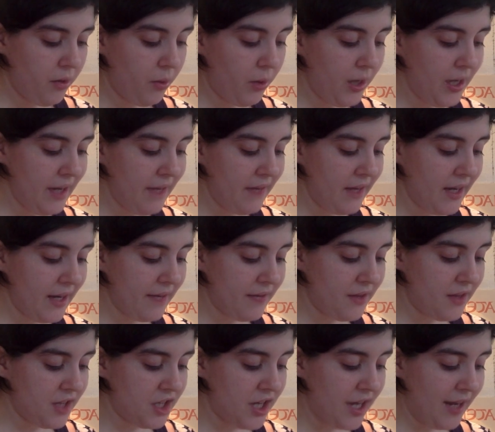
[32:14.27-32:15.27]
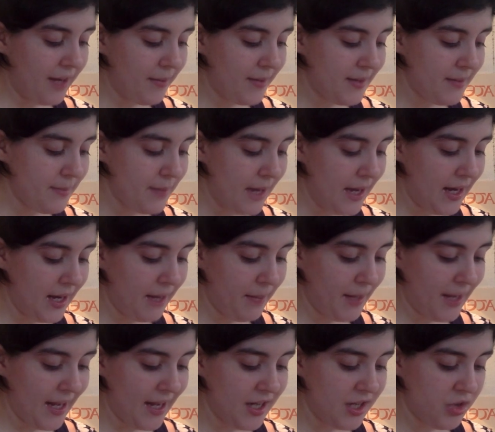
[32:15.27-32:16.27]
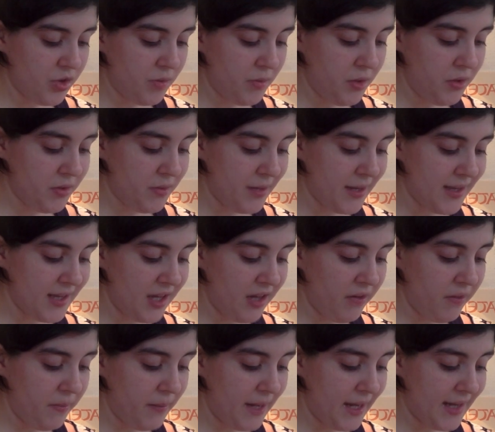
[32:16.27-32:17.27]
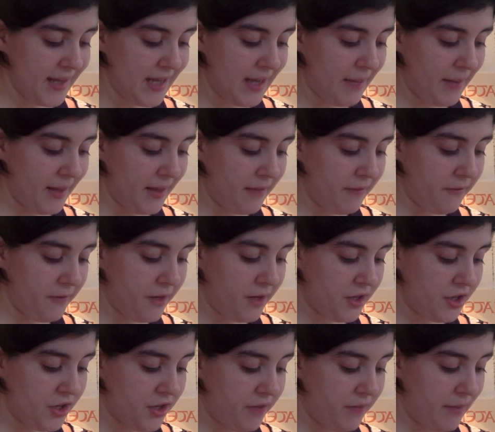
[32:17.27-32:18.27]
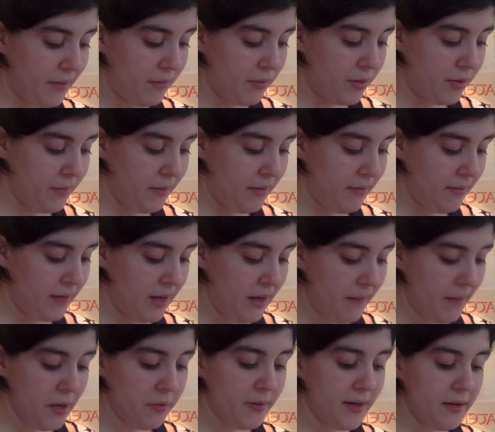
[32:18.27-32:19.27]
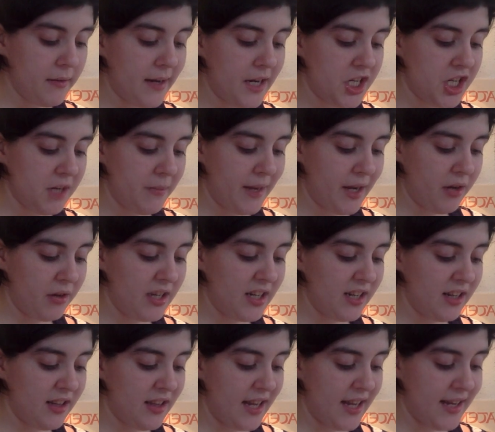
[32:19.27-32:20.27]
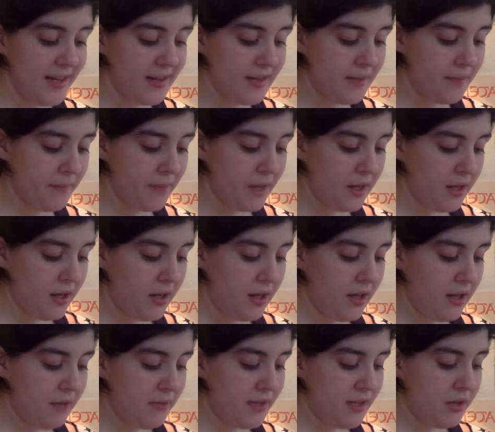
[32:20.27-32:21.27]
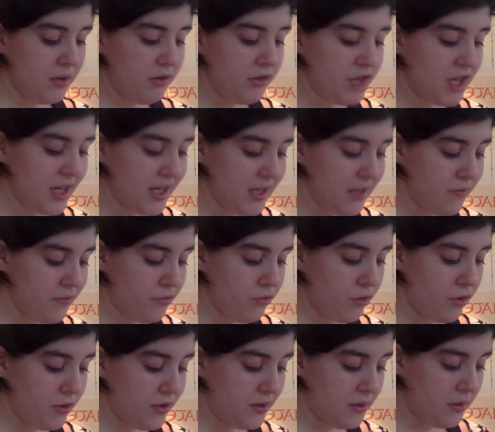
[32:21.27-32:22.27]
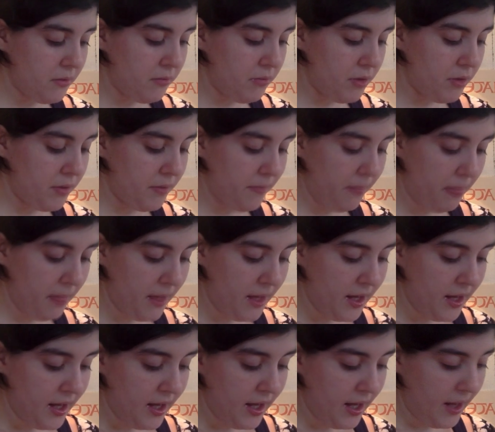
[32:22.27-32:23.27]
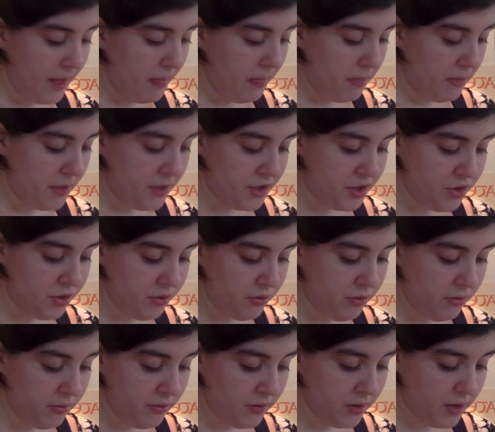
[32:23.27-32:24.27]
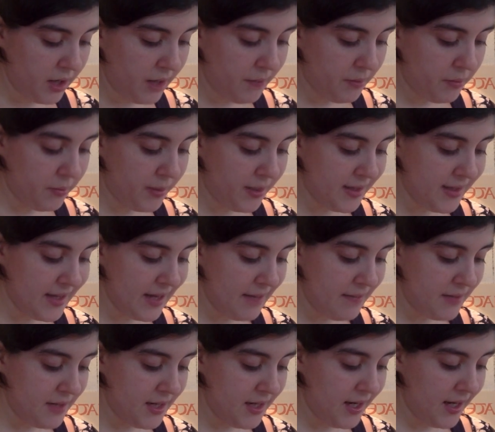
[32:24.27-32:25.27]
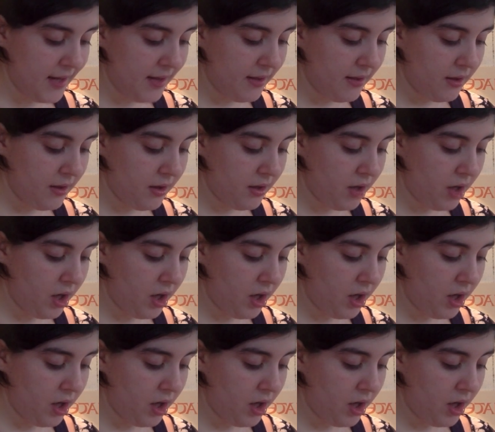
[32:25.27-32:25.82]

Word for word: One evening, after the child was in bed, I began to amuse myself by examining the furniture of my room and by rearranging my own little things. There was an old chest of drawers in the room, the two upper ones empty and